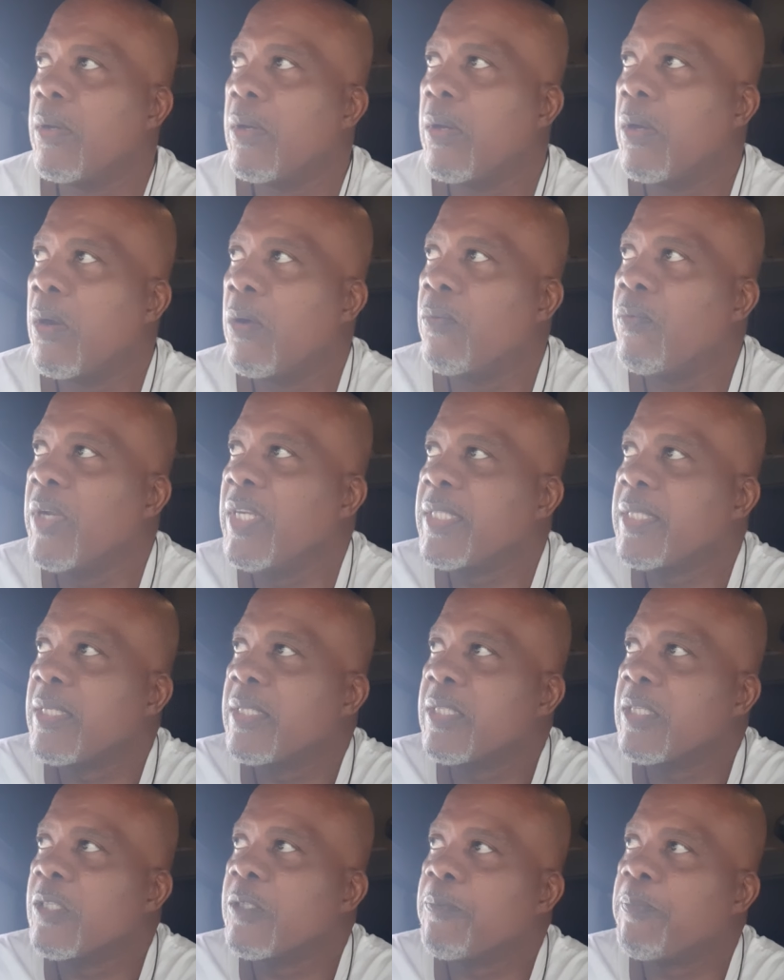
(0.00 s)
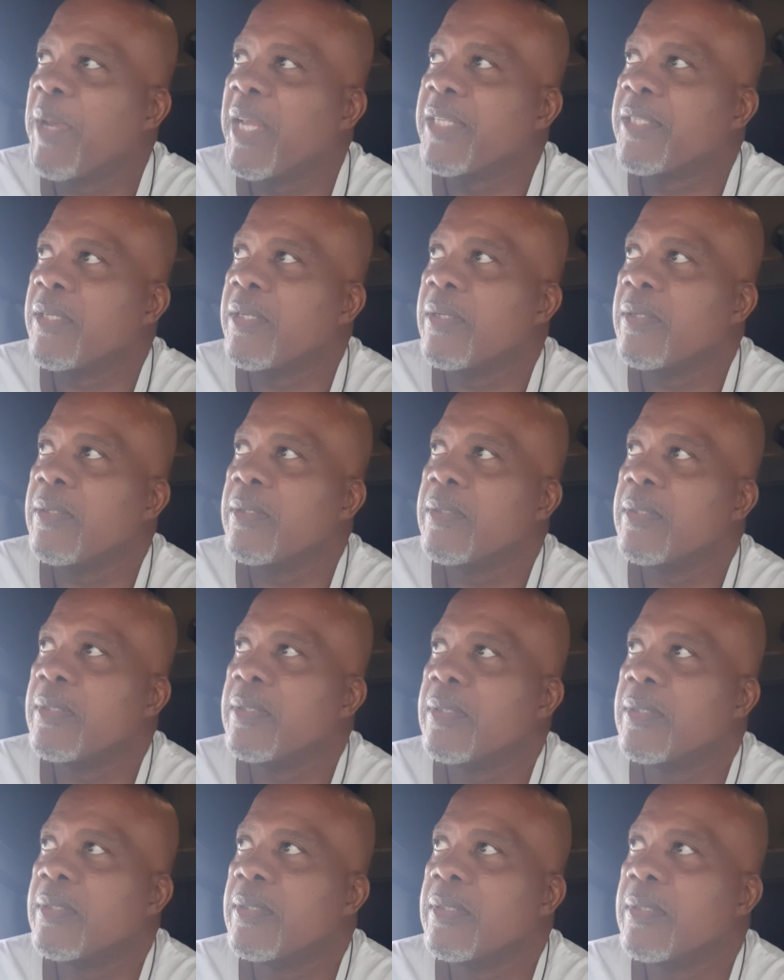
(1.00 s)
her recent suspension
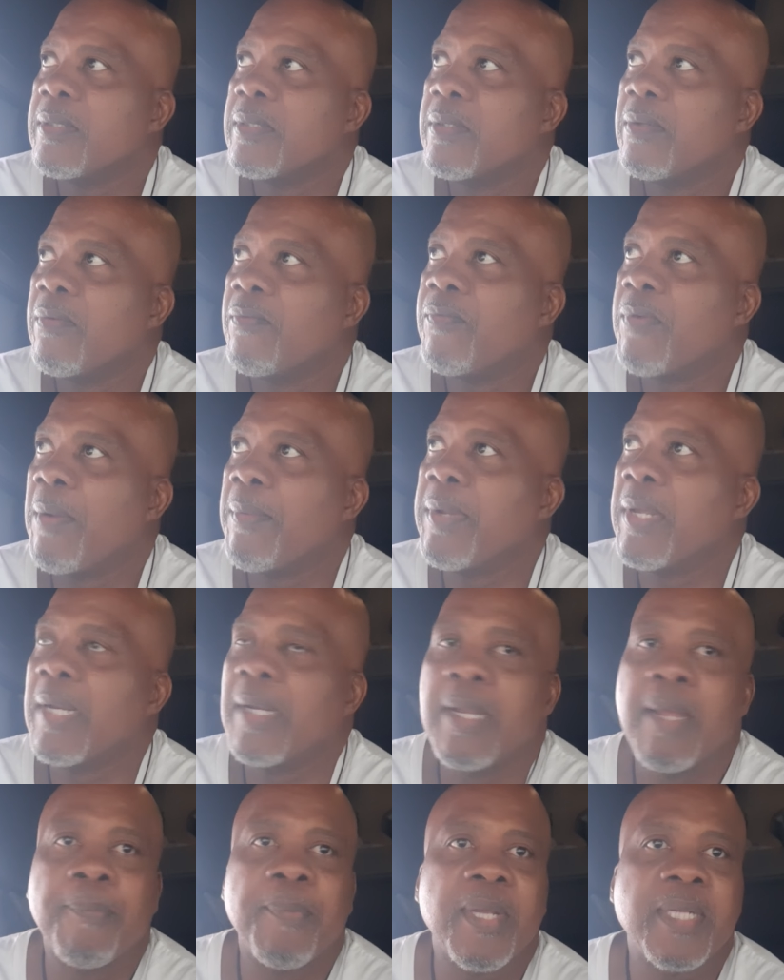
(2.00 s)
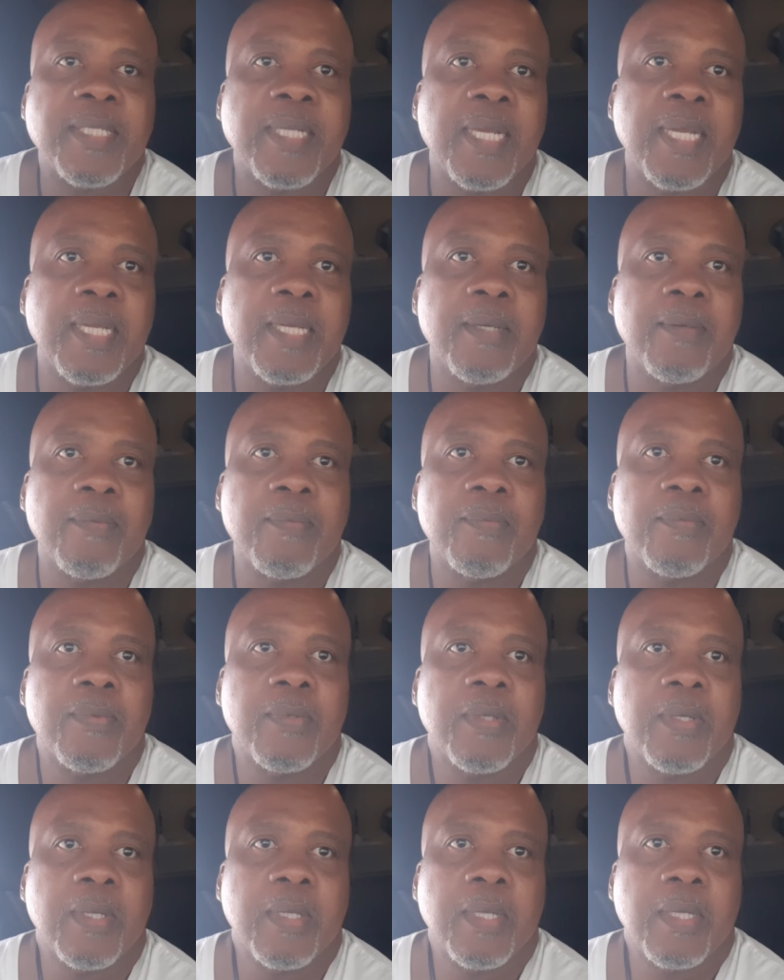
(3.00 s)
from the Olympic team.
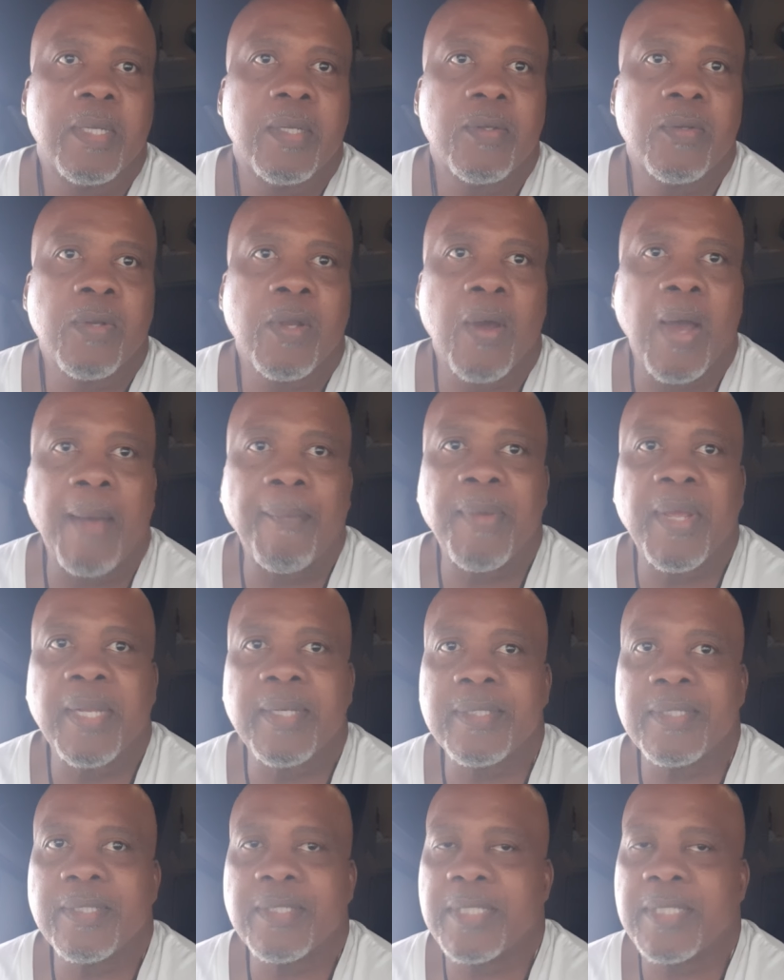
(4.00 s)
You know, I've been